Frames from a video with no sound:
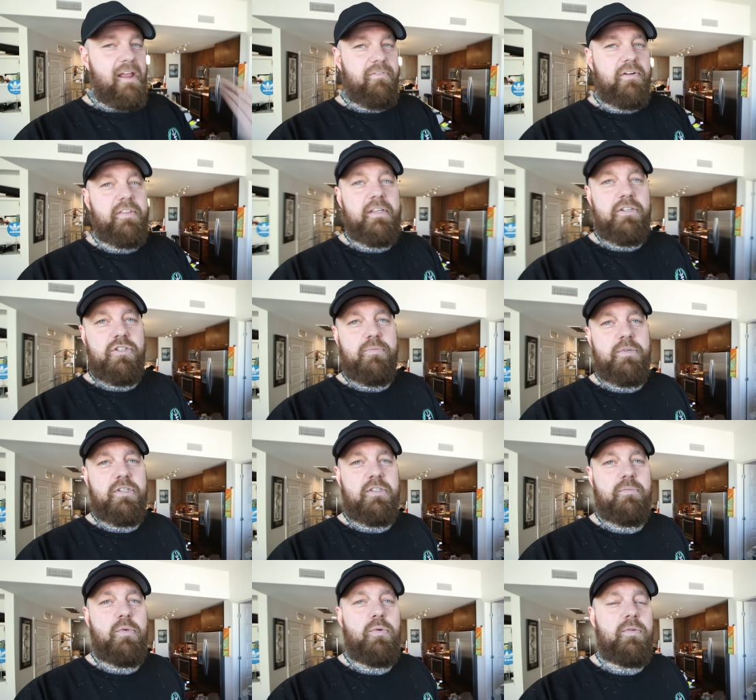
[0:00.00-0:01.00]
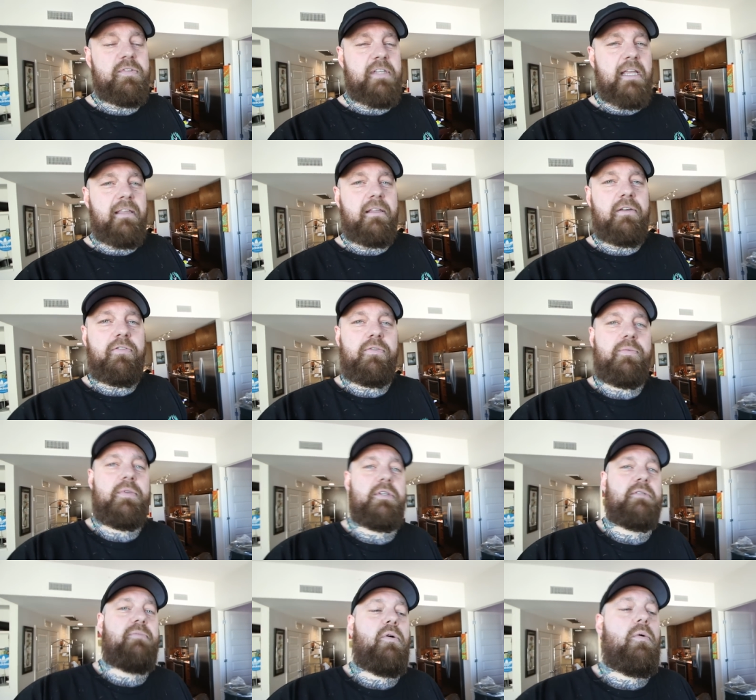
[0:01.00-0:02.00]
Everything should be smooth sailing from
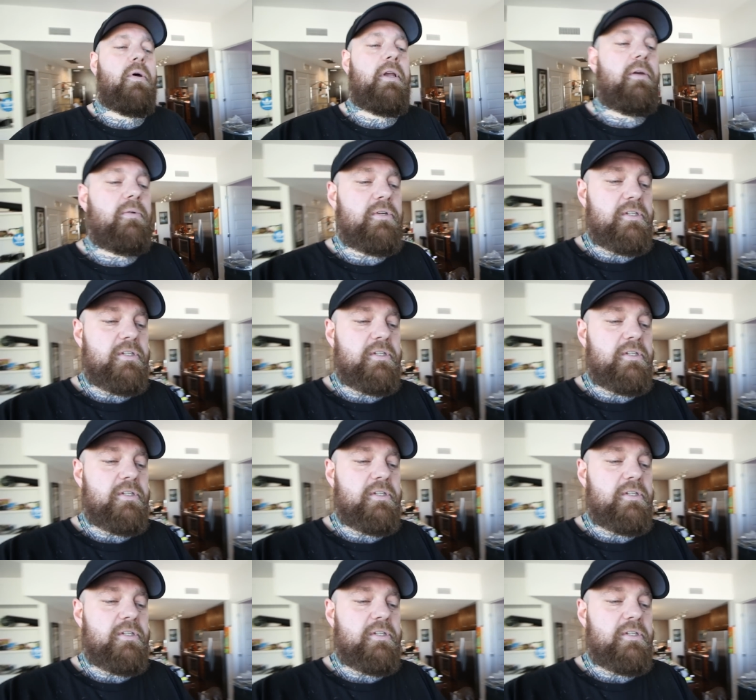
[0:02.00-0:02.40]
this point.